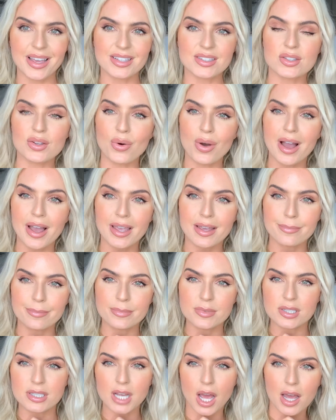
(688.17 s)
so I
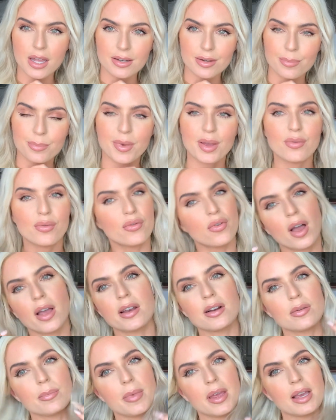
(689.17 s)
am done my
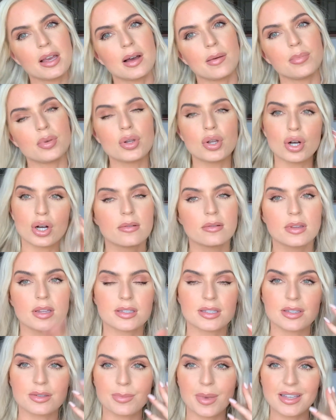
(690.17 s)
final makeup look.
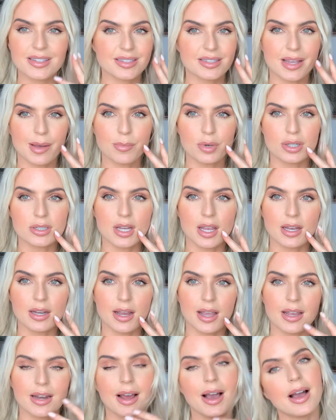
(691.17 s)
This is my summer date
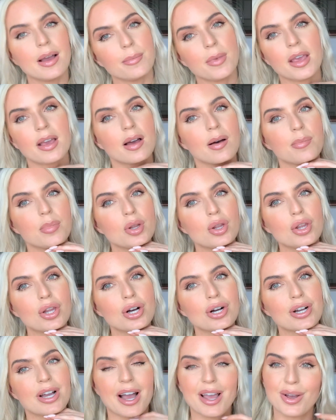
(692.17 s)
night eye makeup
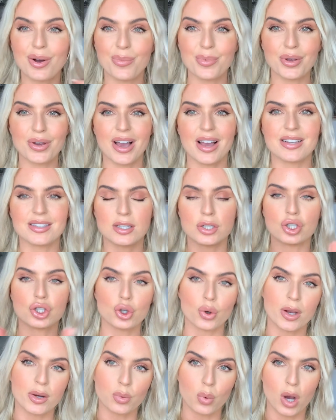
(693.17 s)
look. I hope you guys
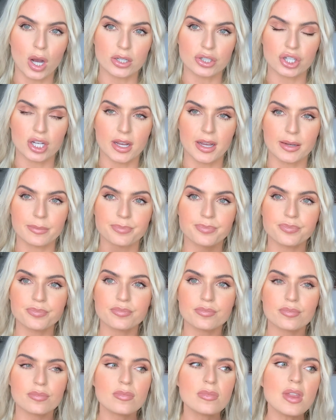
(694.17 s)
enjoyed watching.
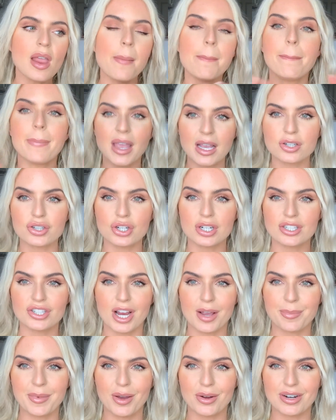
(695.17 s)
Make sure to
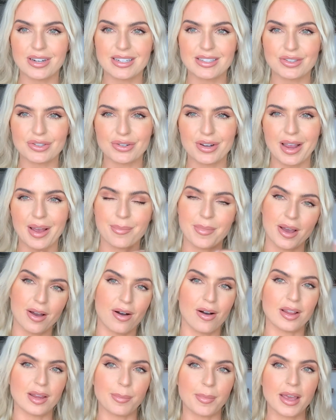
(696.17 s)
check me out on Instagram at
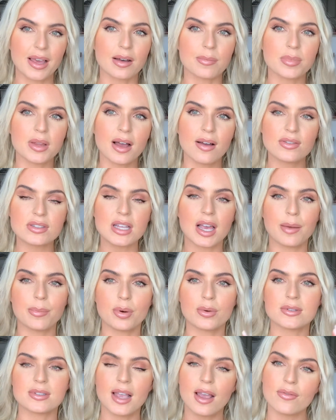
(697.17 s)
hollywardbeauty. I
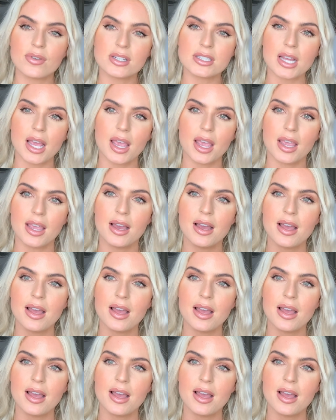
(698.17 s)
post every day,